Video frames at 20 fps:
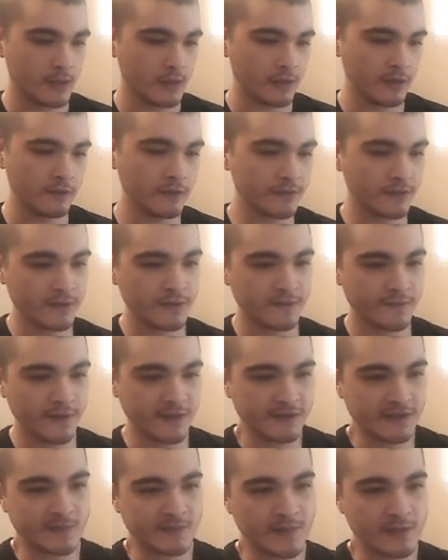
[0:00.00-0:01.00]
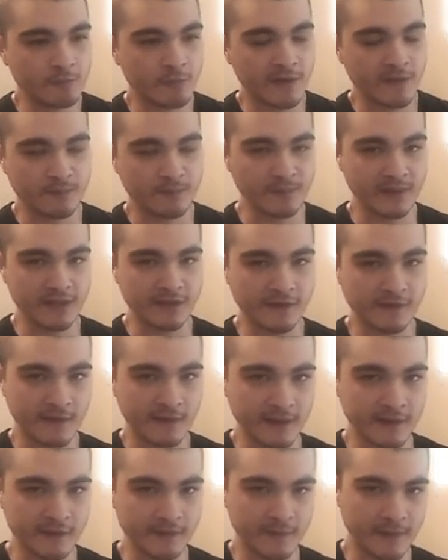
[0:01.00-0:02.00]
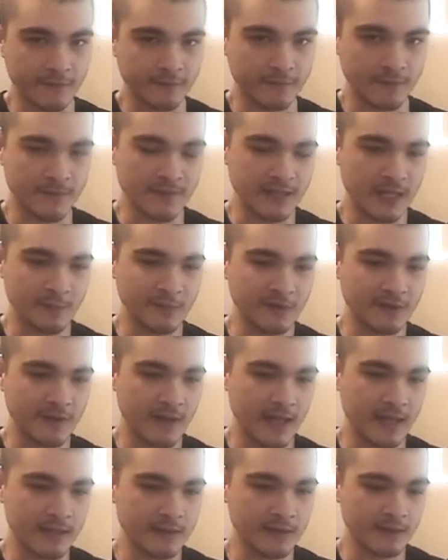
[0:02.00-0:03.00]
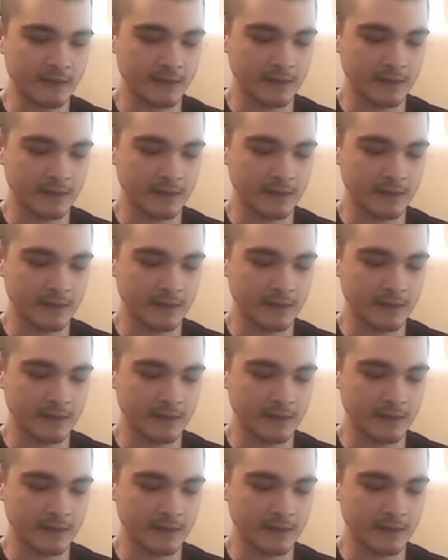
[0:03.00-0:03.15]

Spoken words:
User interface has been one of the biggest things about From the Depths, and